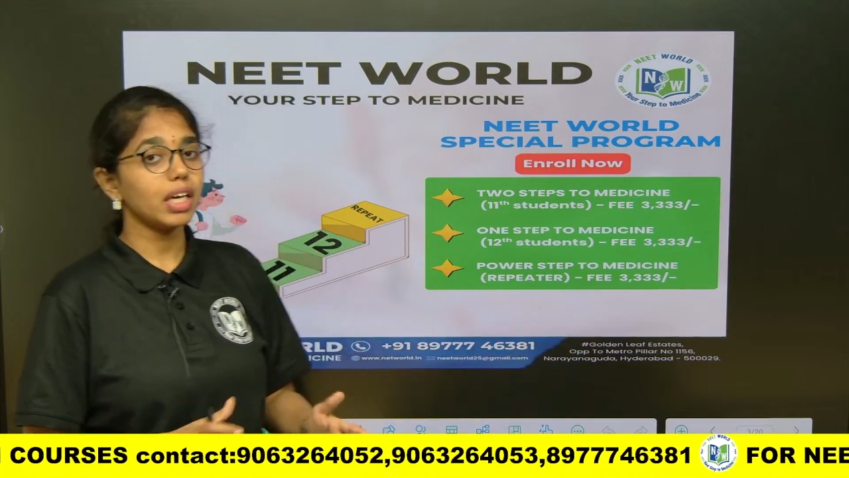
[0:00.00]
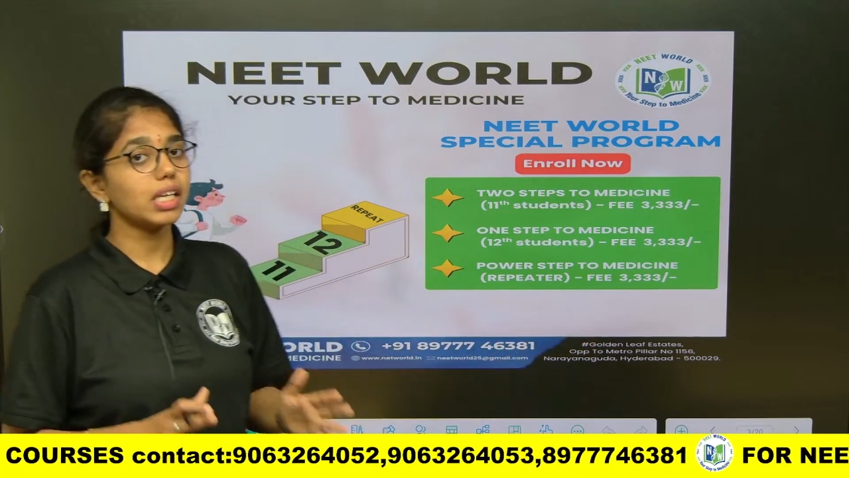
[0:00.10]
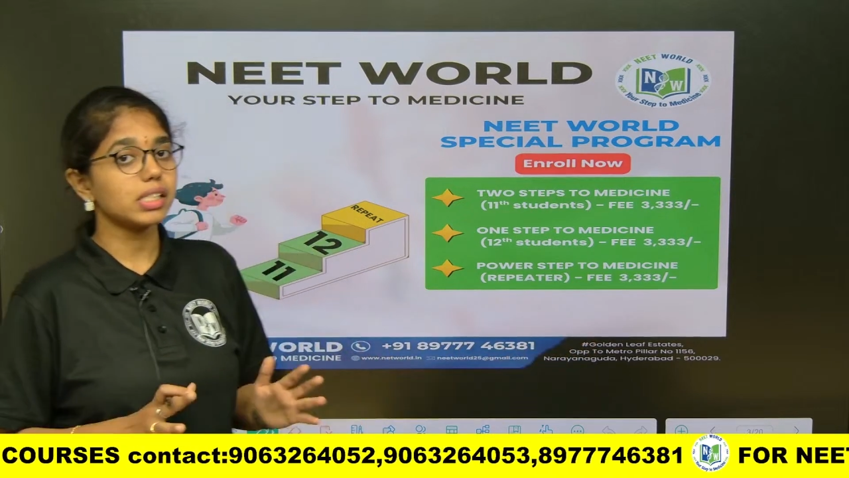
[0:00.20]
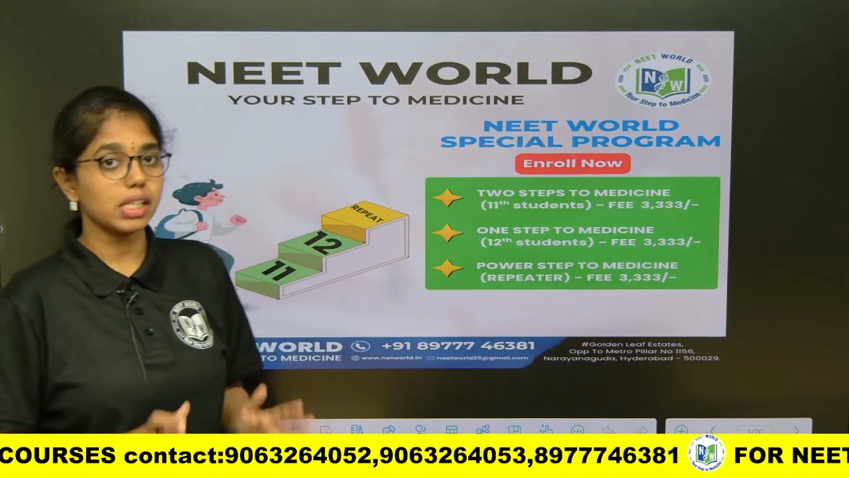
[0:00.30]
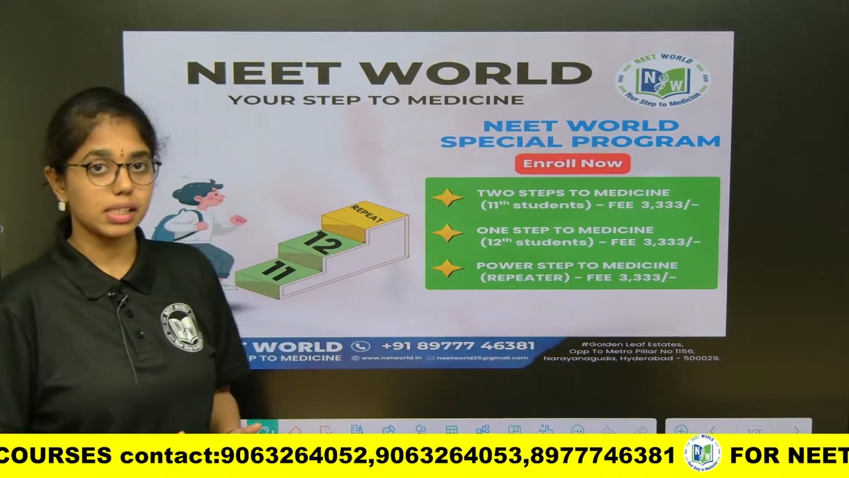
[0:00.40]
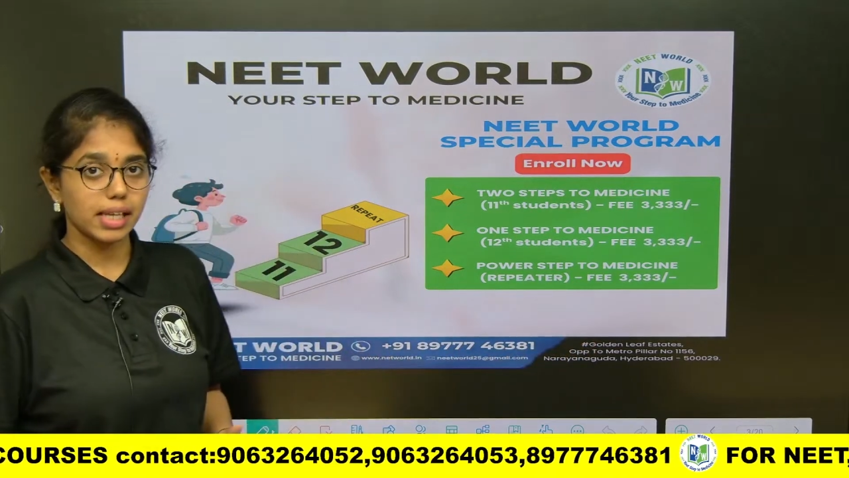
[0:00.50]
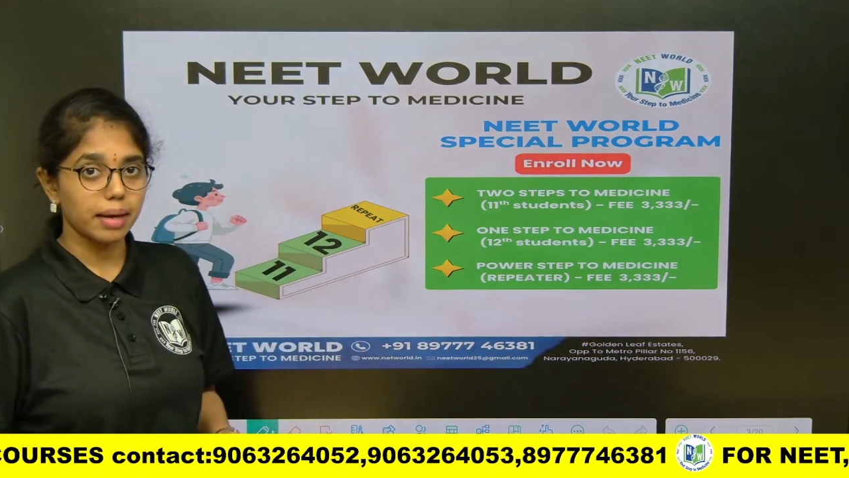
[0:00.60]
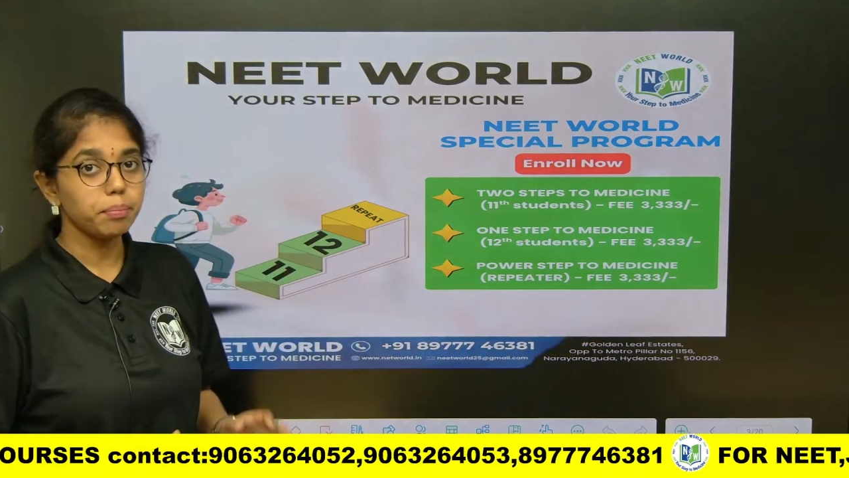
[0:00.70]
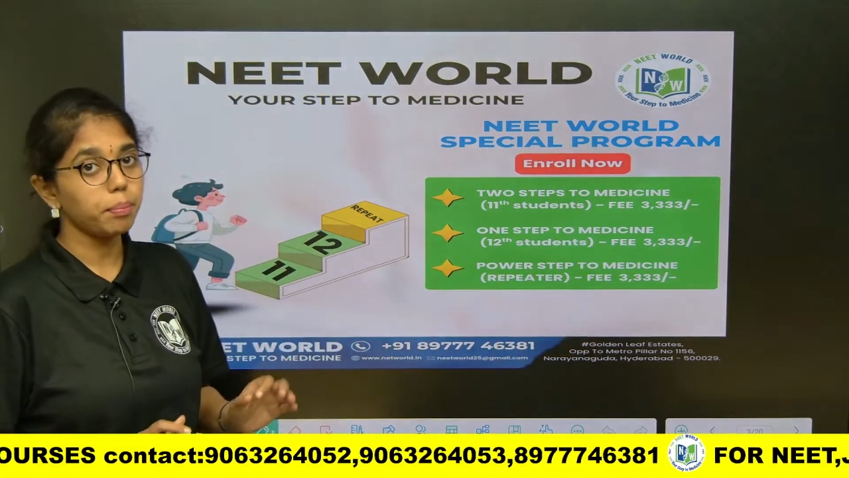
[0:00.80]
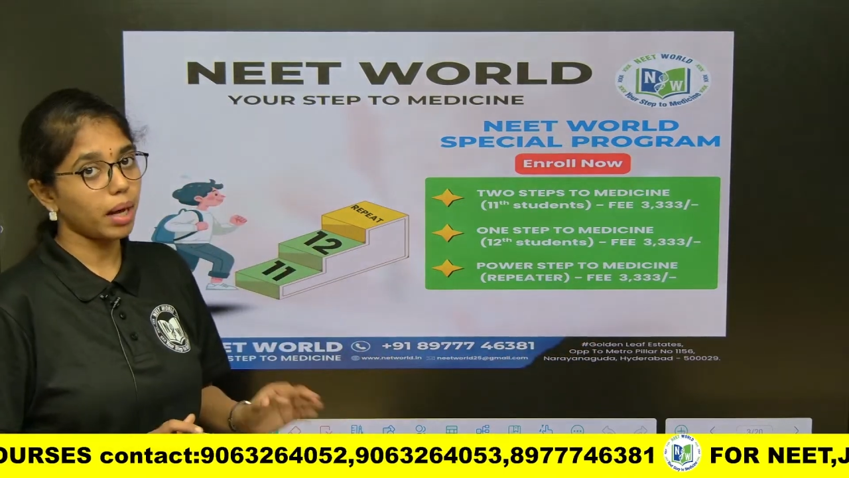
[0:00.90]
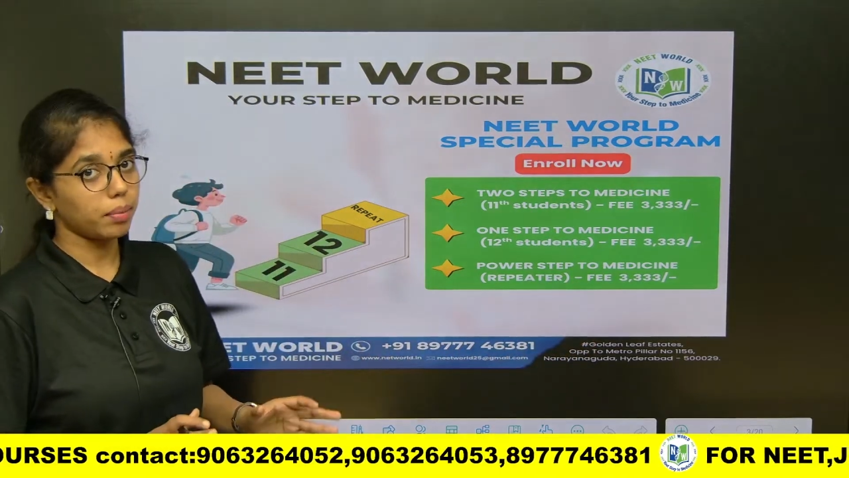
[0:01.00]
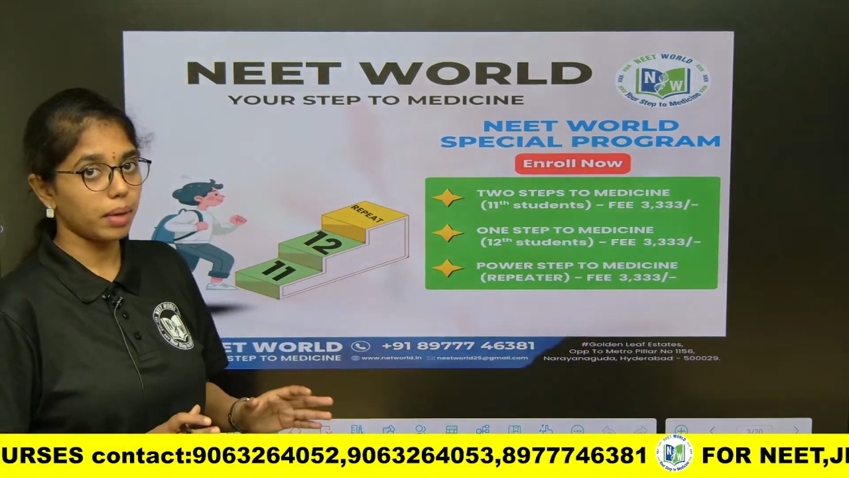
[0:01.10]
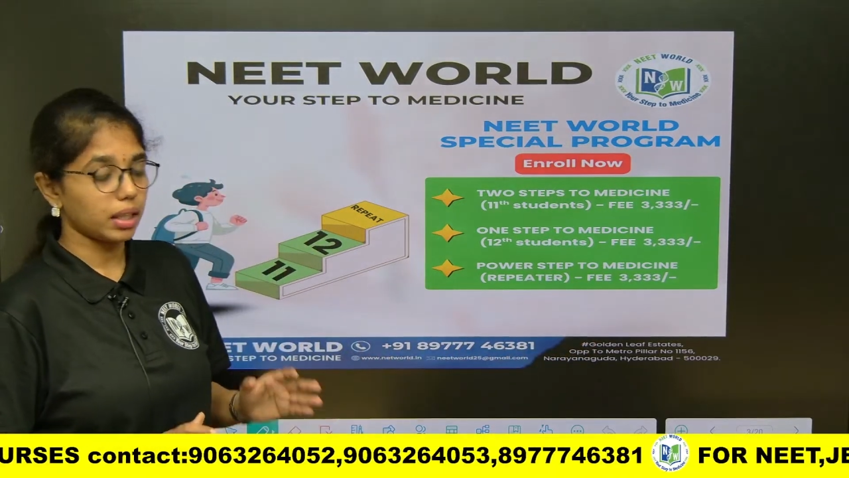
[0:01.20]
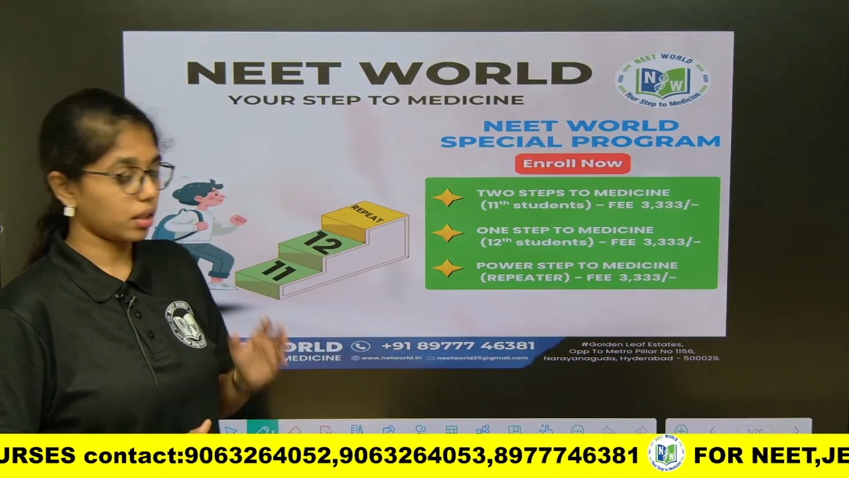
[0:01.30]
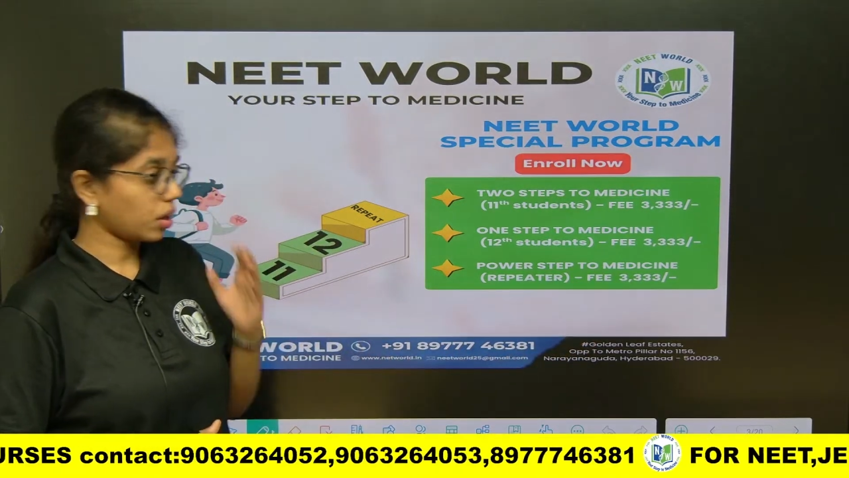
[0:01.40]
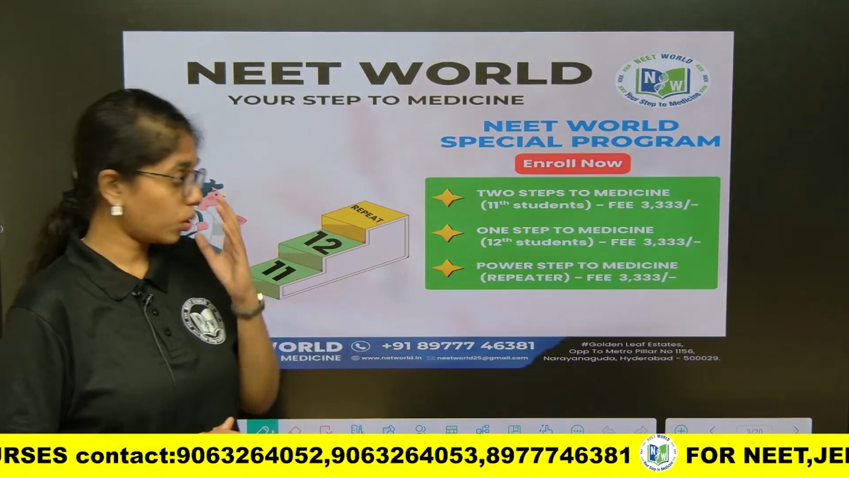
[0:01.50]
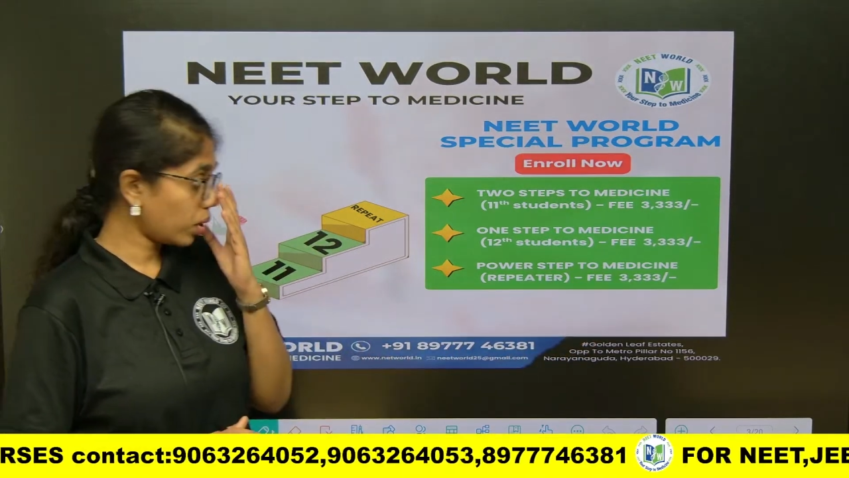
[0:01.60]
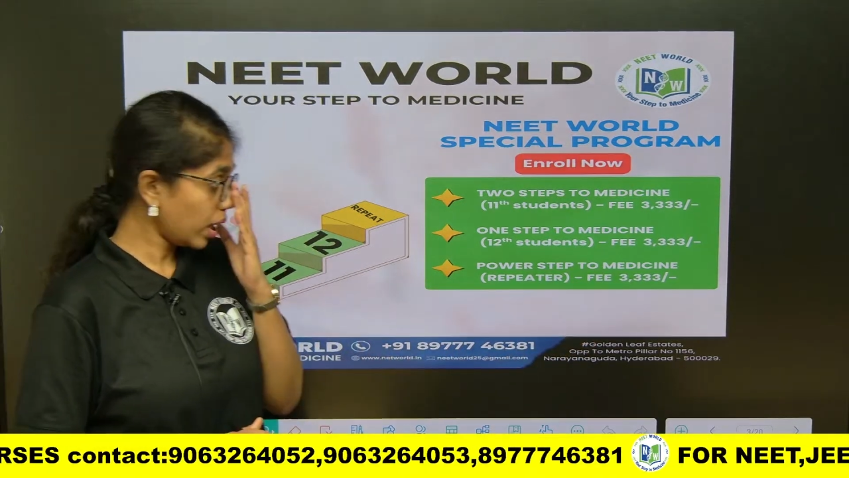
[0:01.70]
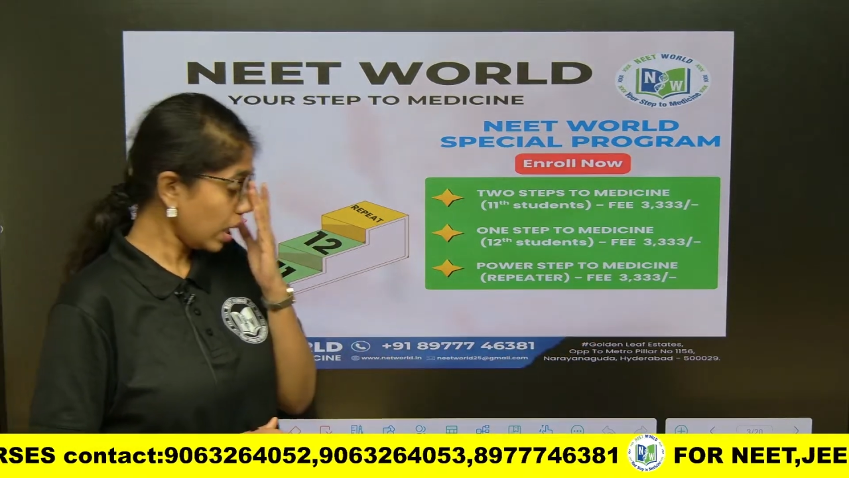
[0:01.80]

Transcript: is the same per month. Okay.